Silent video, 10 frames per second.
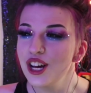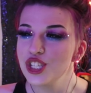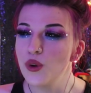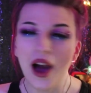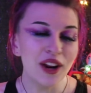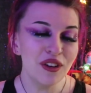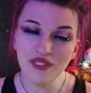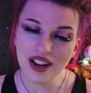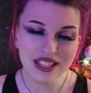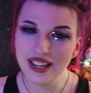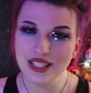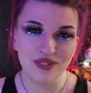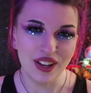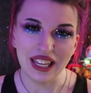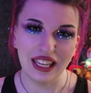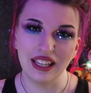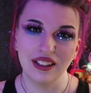so I don't find it as funny.